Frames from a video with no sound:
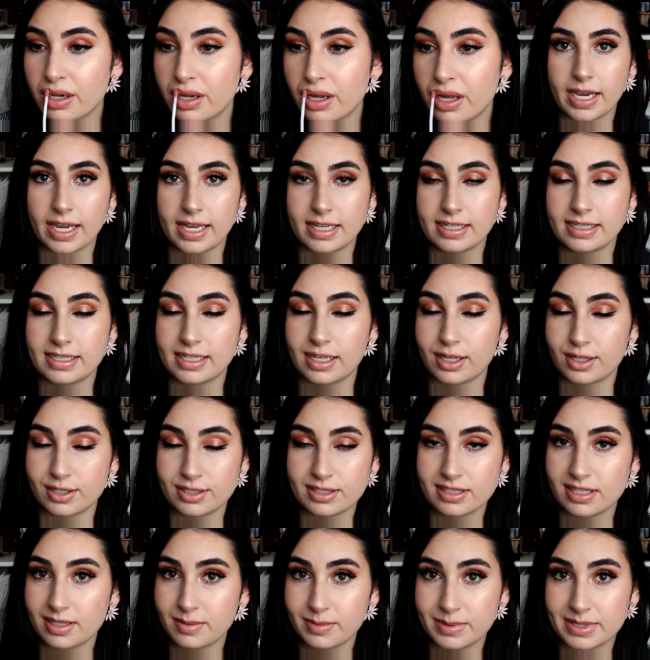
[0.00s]
And the
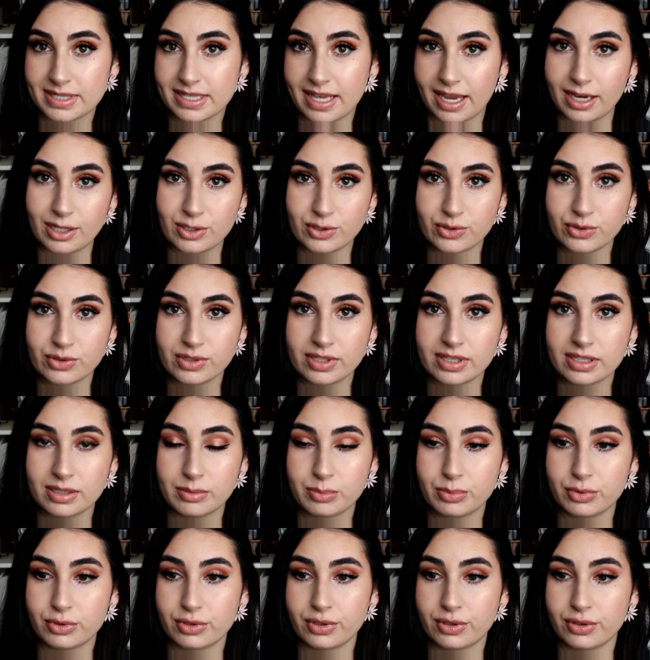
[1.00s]
last step is actually
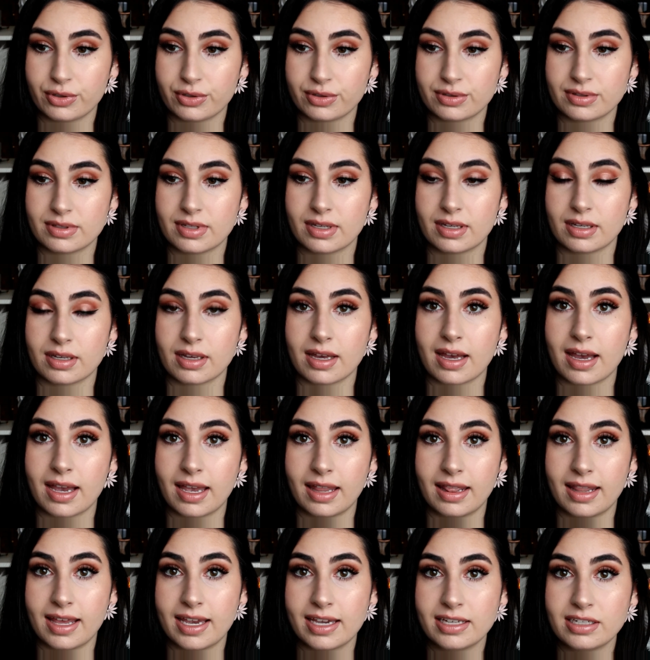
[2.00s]
putting on a
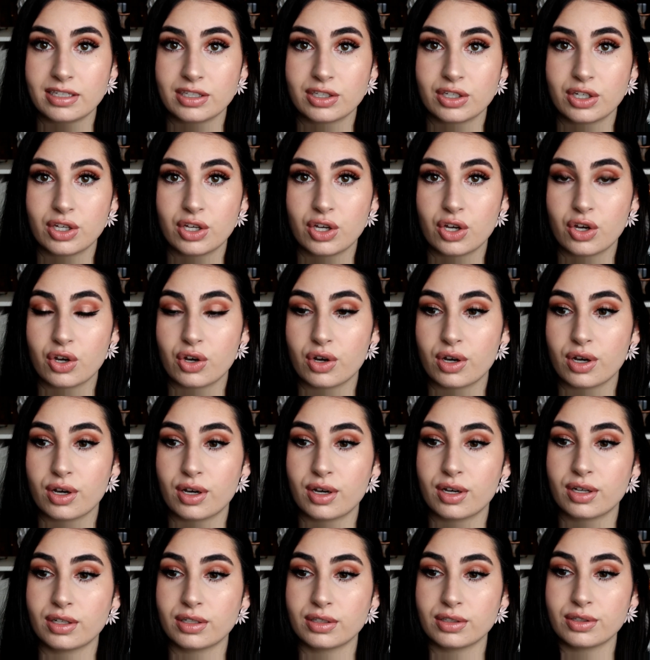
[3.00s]
highlight
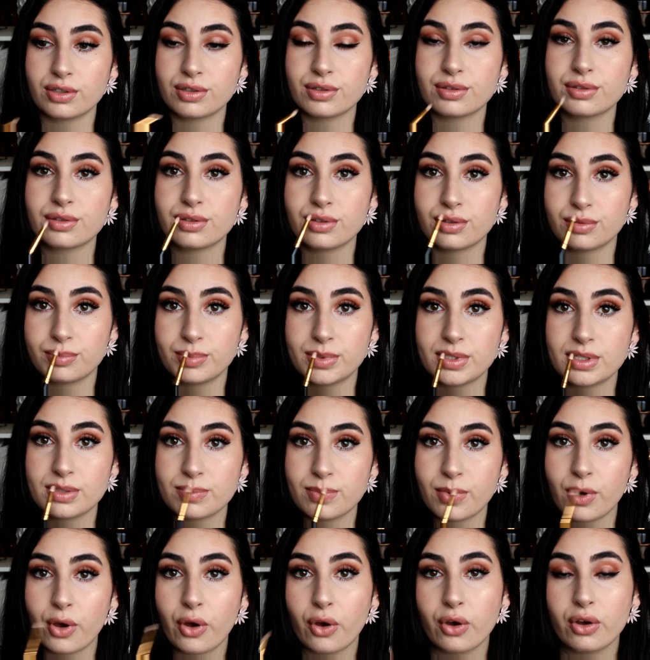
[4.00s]
on your Cupid's
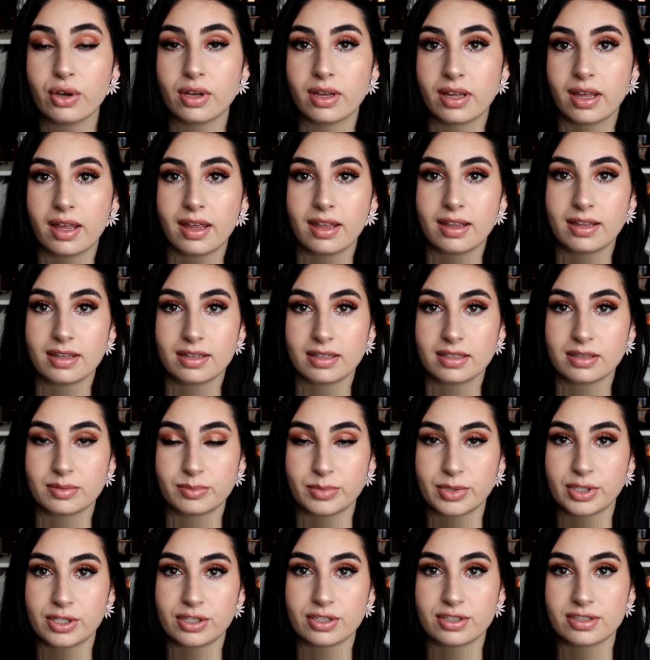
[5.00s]
bow,
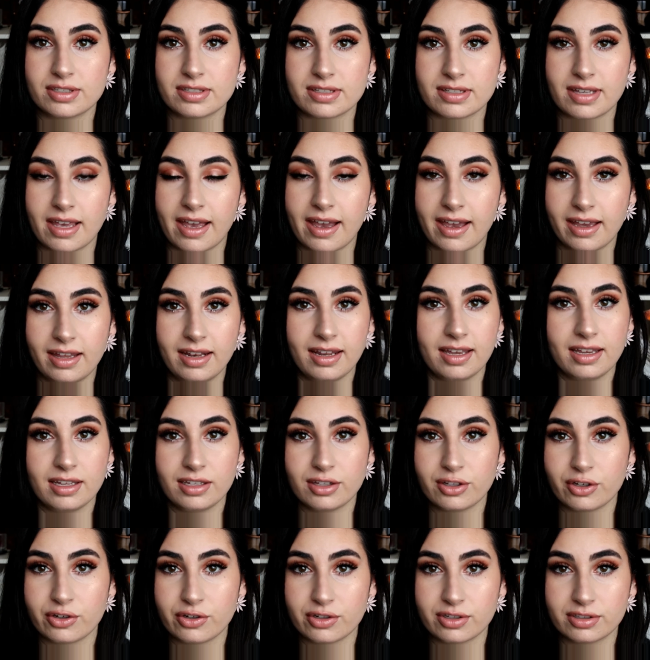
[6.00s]
because a
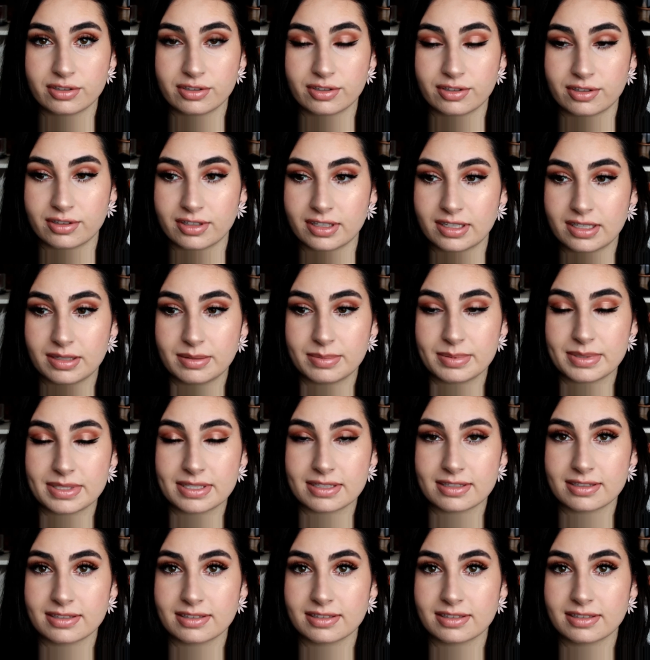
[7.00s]
highlight on your
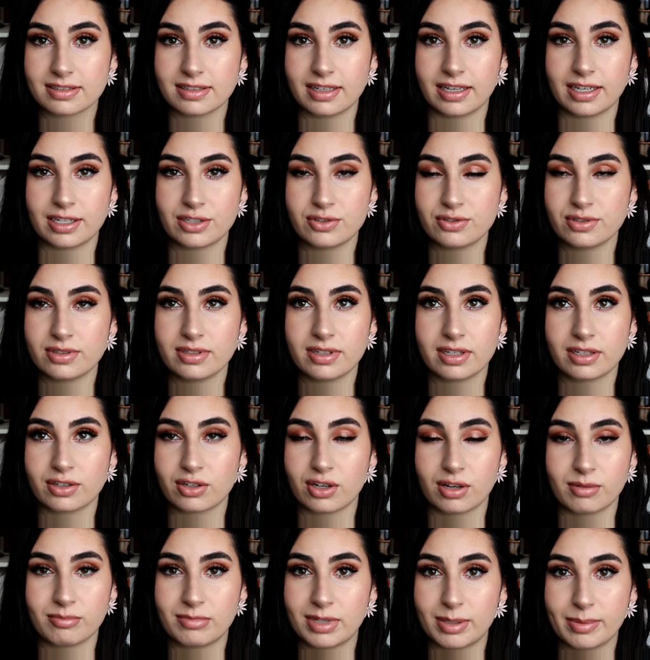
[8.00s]
lips actually
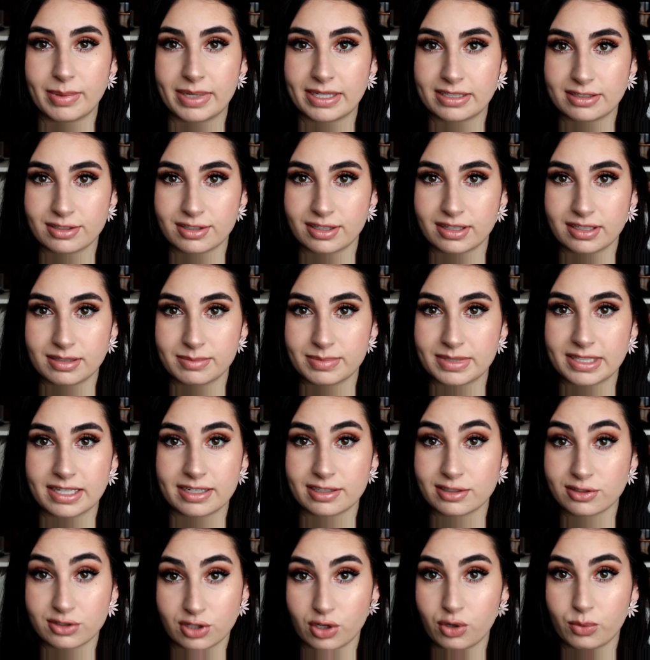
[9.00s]
complements your lips
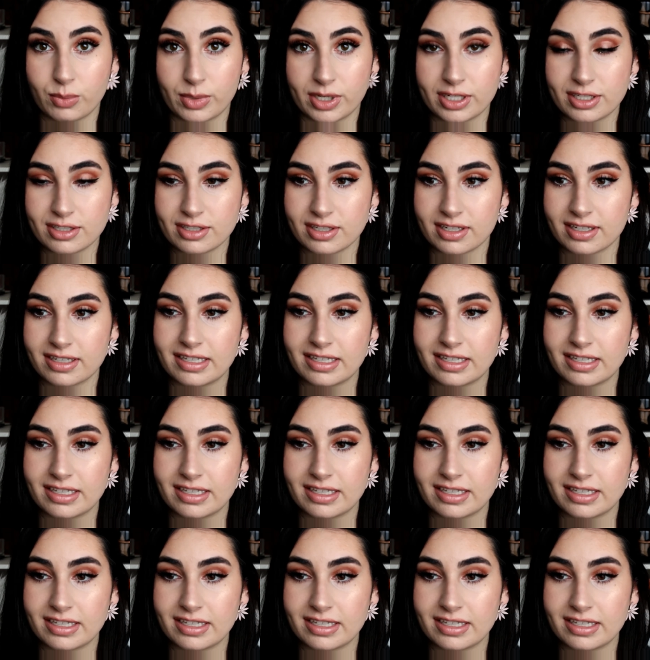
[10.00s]
like so much.